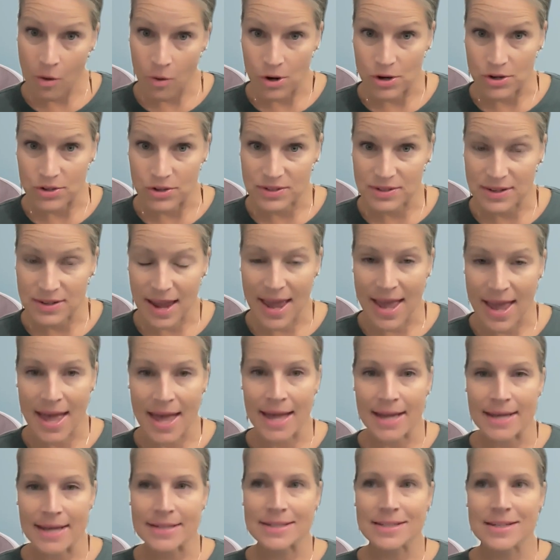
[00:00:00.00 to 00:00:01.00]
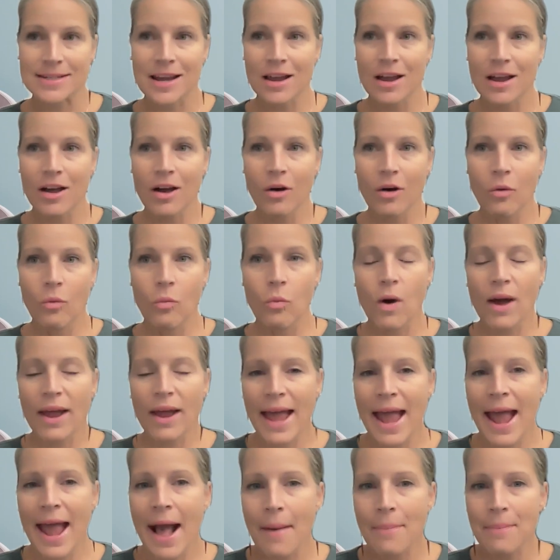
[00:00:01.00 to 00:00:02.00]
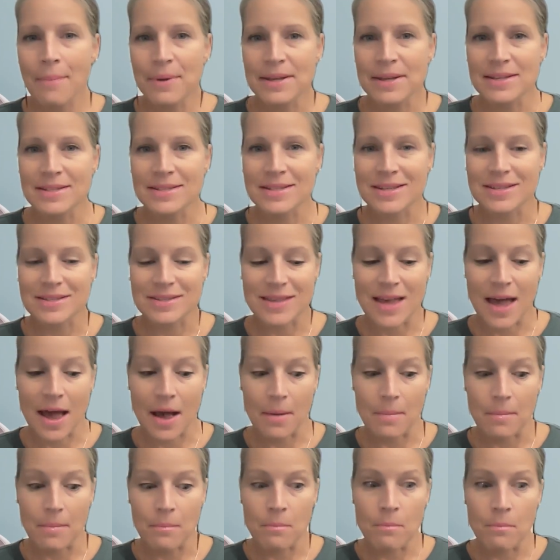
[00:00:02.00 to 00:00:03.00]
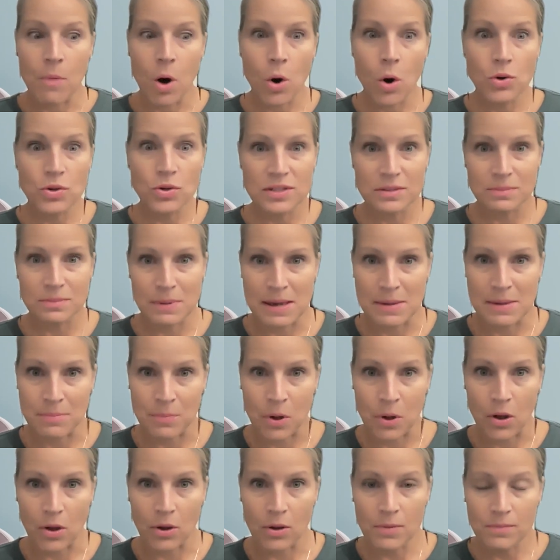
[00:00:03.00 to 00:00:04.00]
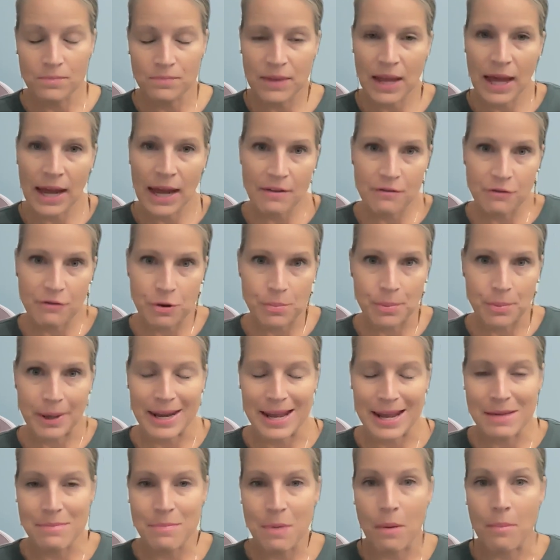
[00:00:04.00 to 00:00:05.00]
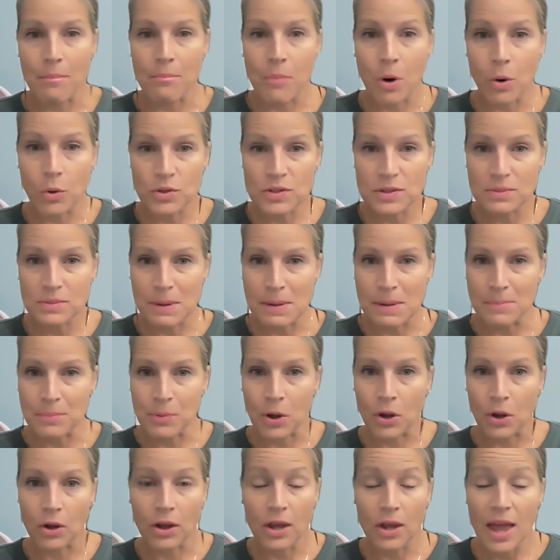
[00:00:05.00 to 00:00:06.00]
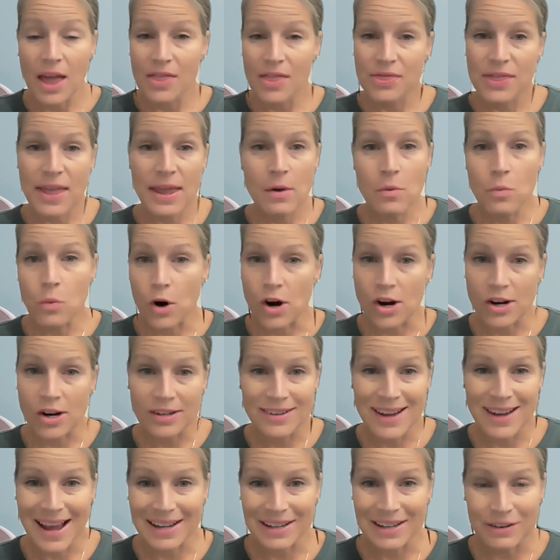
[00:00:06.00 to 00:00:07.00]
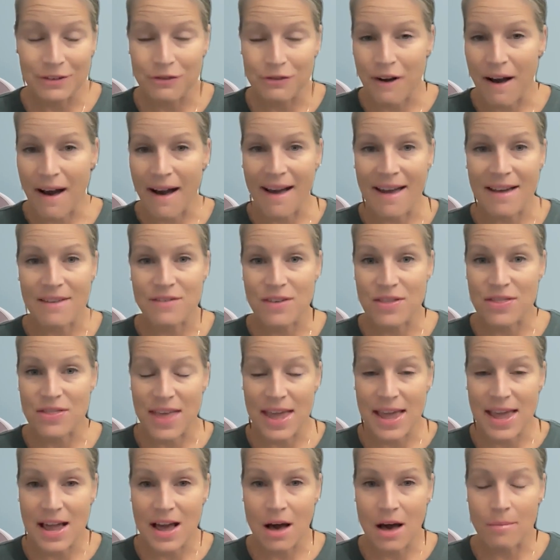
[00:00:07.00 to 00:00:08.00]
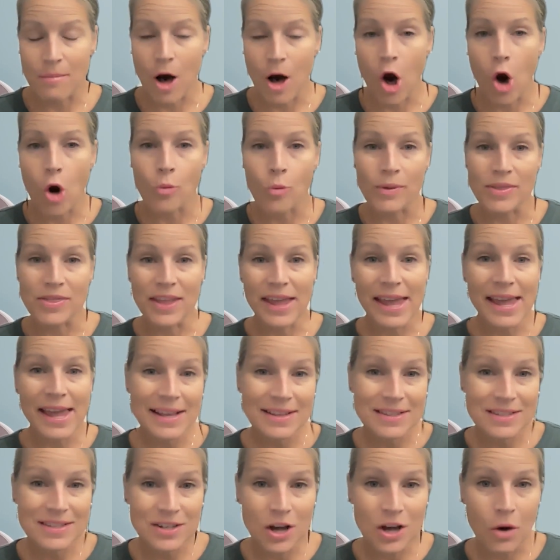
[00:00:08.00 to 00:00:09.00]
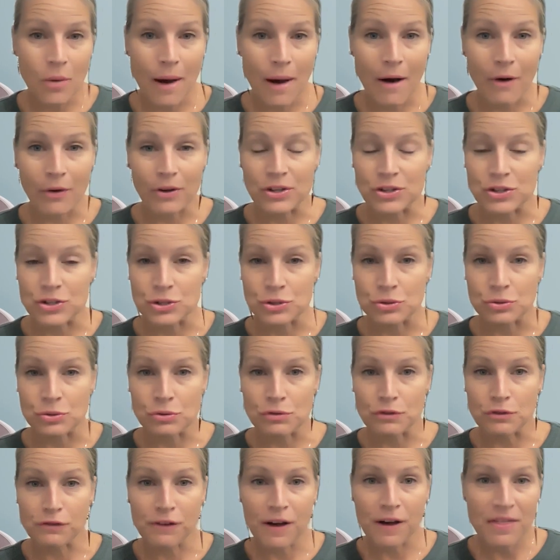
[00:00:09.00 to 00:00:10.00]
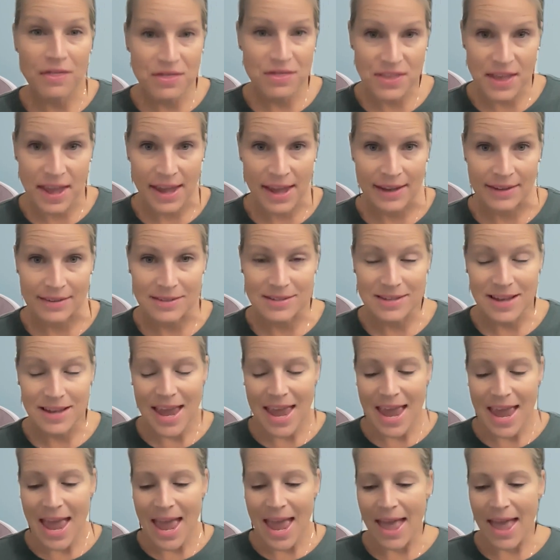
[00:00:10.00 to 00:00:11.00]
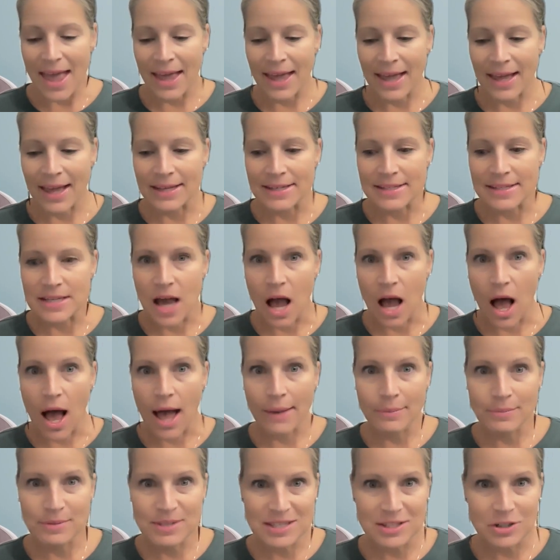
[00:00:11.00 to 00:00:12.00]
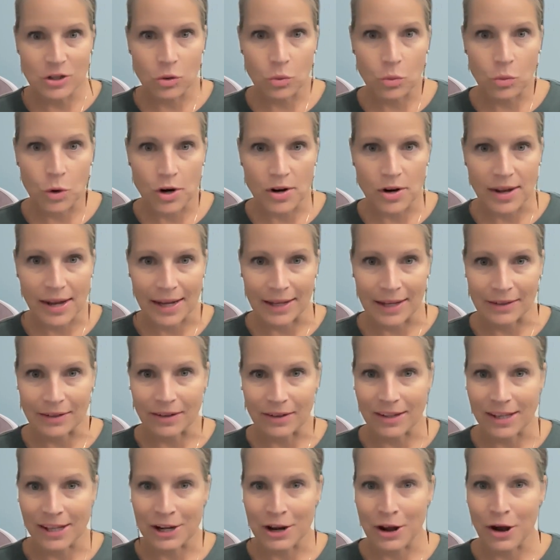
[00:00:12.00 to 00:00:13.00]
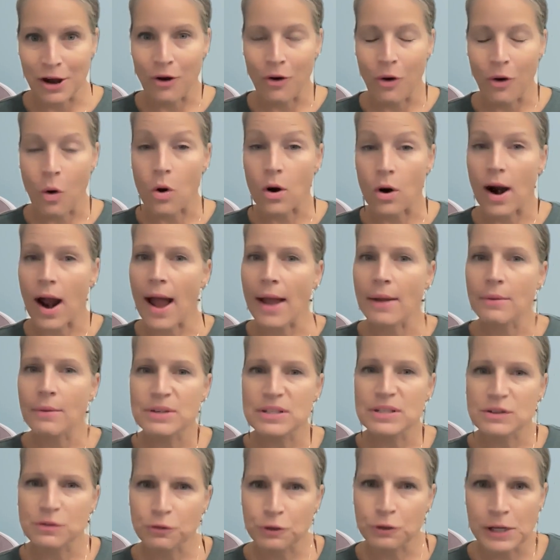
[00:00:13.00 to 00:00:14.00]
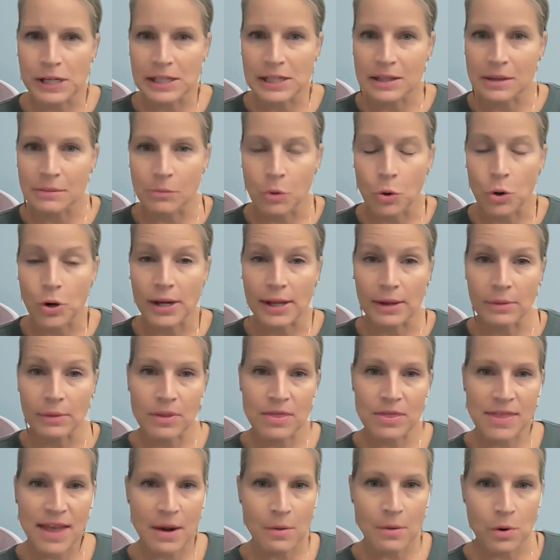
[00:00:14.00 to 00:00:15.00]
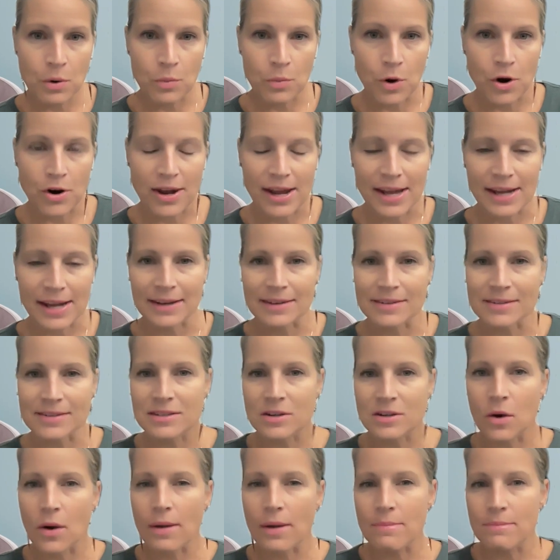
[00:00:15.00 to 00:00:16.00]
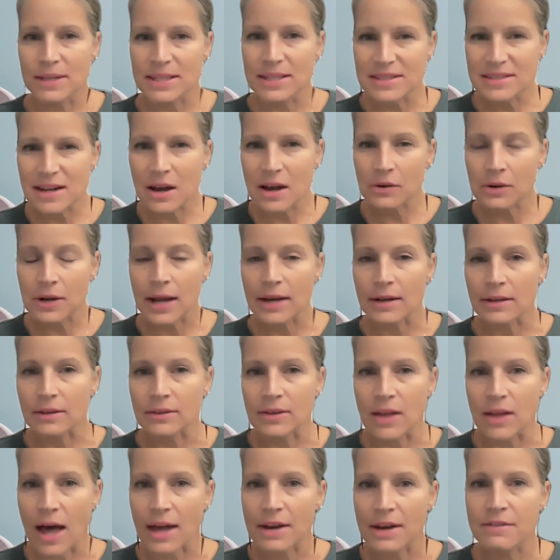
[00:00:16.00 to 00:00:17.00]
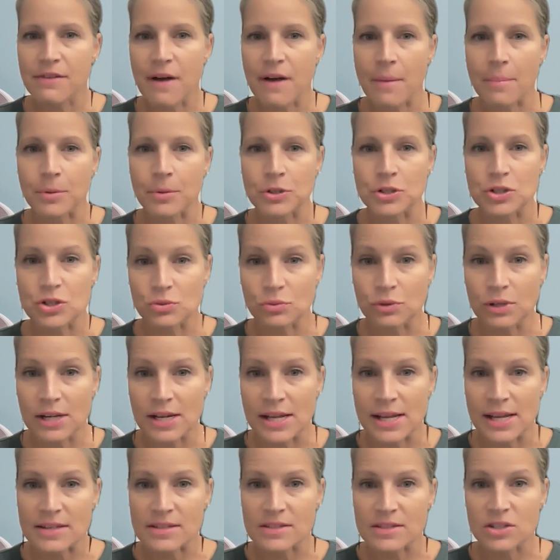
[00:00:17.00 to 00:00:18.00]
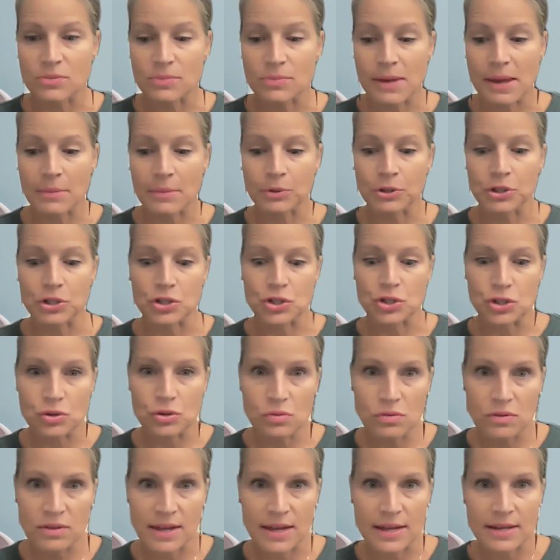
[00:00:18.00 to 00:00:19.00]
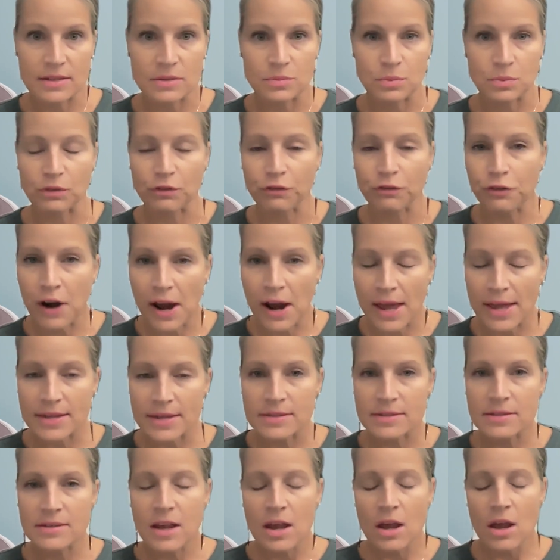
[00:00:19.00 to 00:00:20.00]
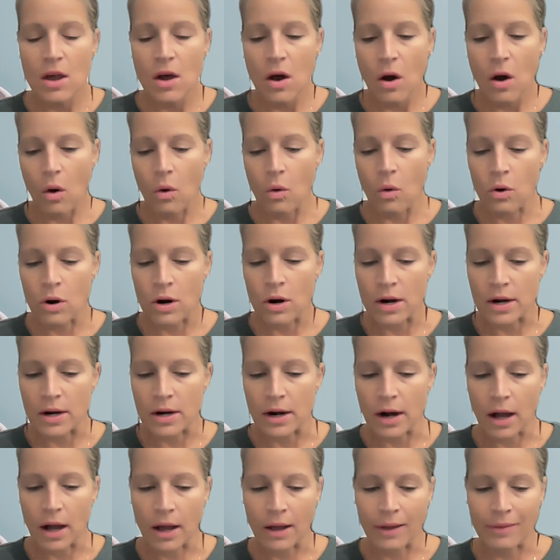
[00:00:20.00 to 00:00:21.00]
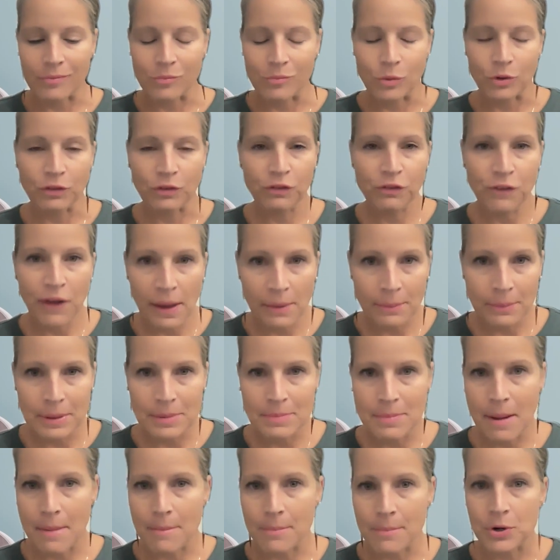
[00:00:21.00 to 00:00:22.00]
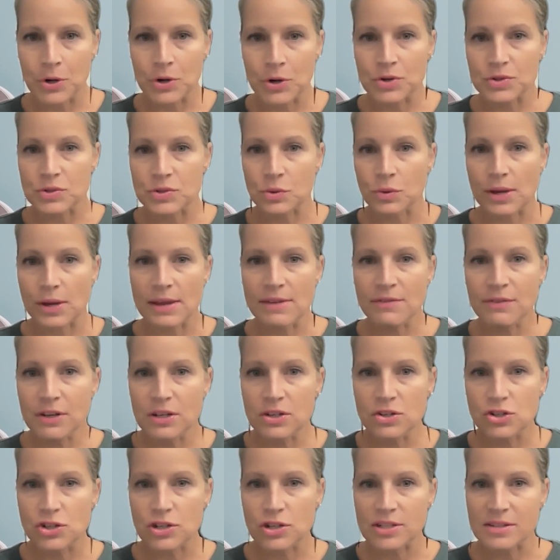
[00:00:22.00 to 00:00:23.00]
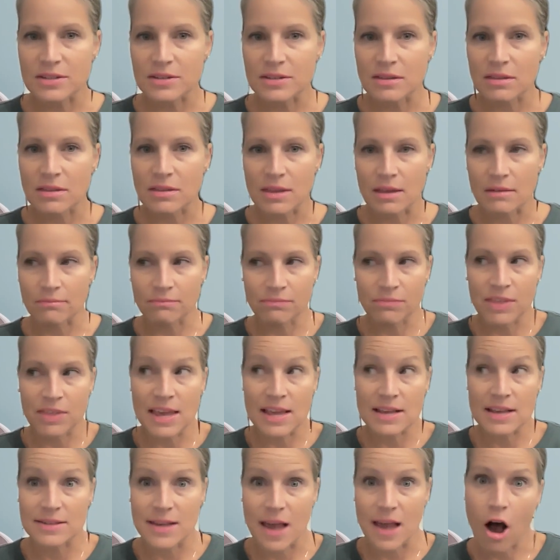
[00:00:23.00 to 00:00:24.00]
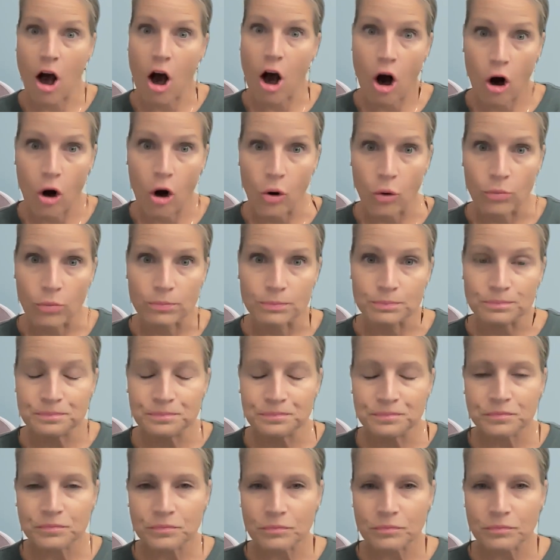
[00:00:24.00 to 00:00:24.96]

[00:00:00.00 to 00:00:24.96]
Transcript: hours. And what happens is that most people, not everybody, but most people, they work 9 to 5 and they come home and they get to go out and do fun things. And I'm still working, or I was free in the morning when they were working. And so I missed out on a lot of opportunities to be able to do things with friends or with family members or even just things at home.